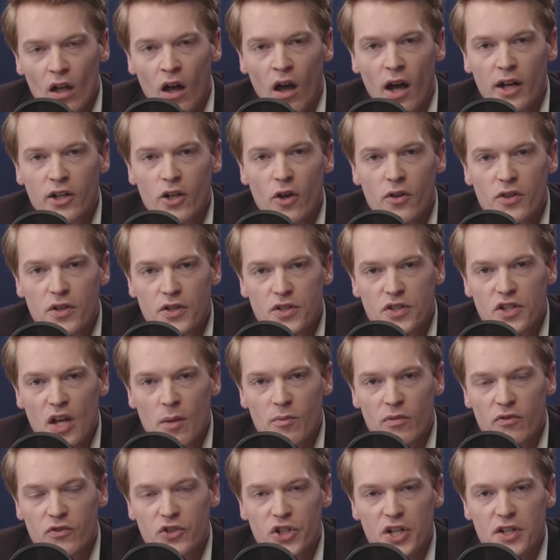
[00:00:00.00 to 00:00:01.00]
I know that
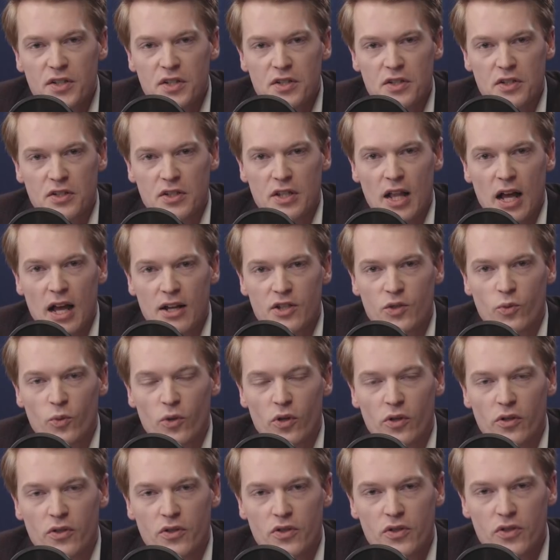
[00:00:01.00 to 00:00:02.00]
some of Jesus' last
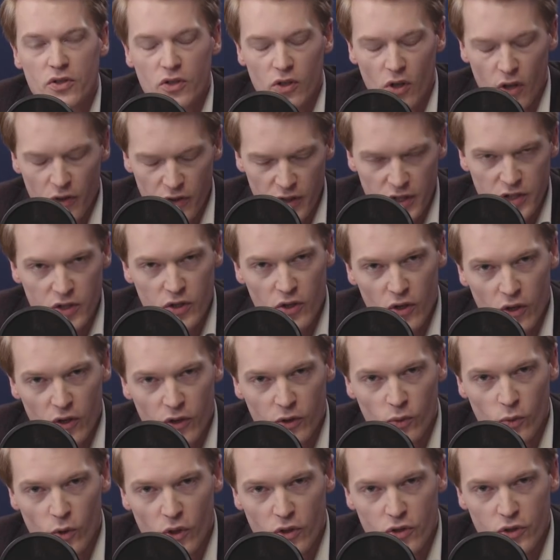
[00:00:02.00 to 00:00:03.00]
words on this
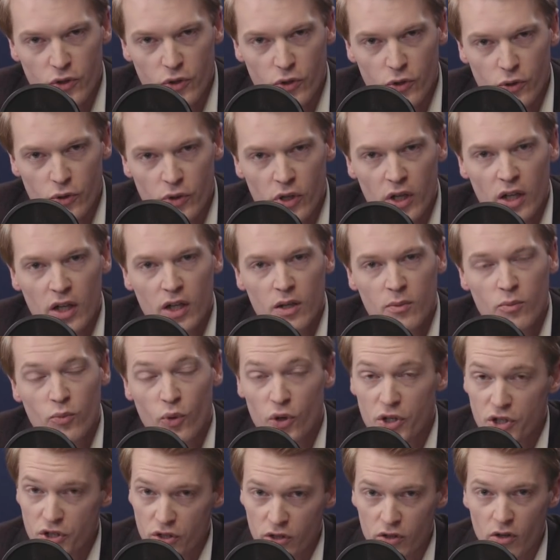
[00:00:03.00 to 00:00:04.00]
earth were to
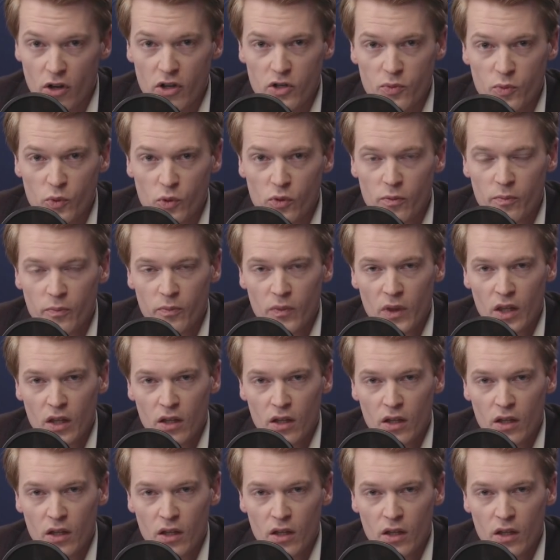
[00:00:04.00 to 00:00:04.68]
preach the gospel